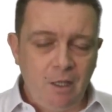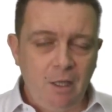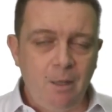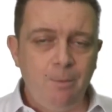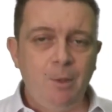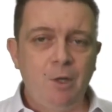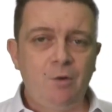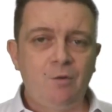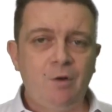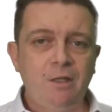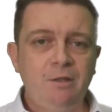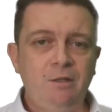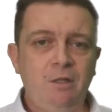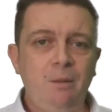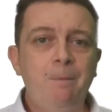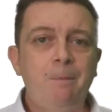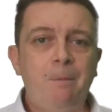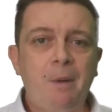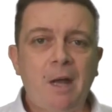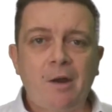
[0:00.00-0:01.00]
immigrant
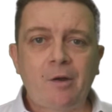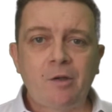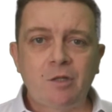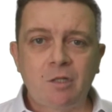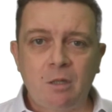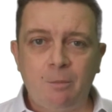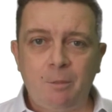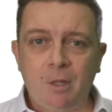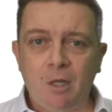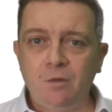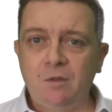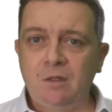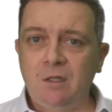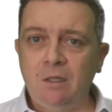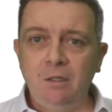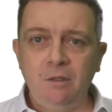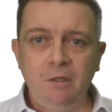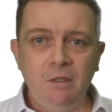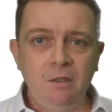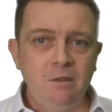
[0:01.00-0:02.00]
in Paris about
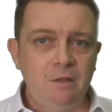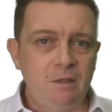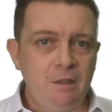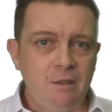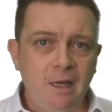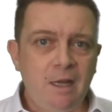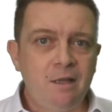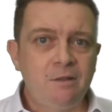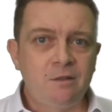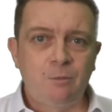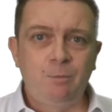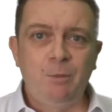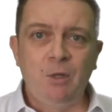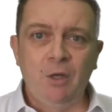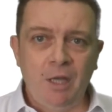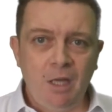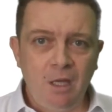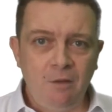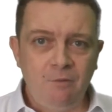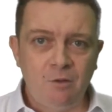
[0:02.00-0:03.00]
Zinedine Zidane's
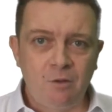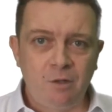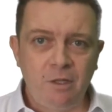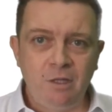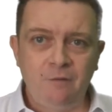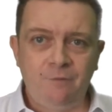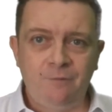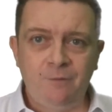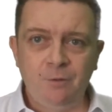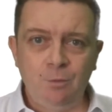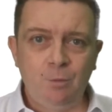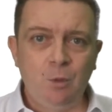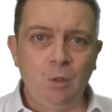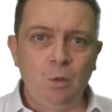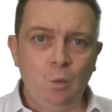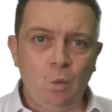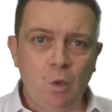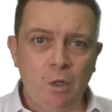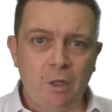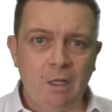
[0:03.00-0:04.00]
behavior in the Football
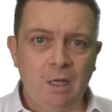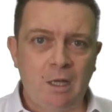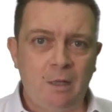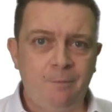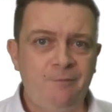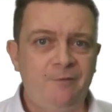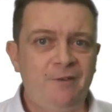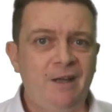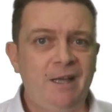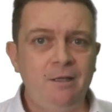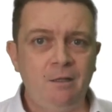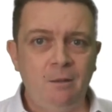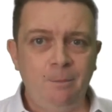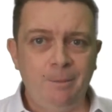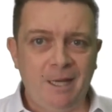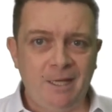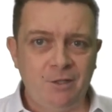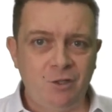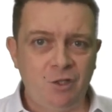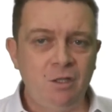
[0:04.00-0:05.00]
World Cup final
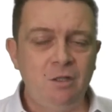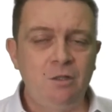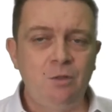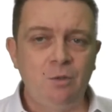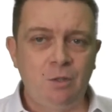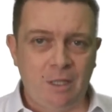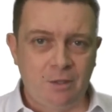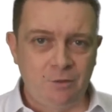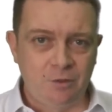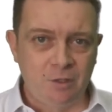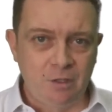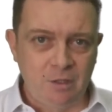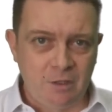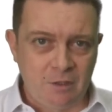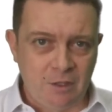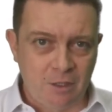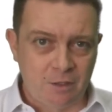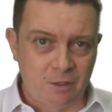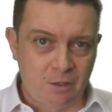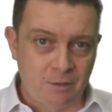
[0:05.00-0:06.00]
match in
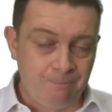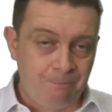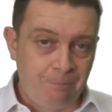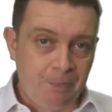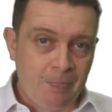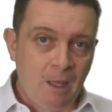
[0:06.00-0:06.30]
2006.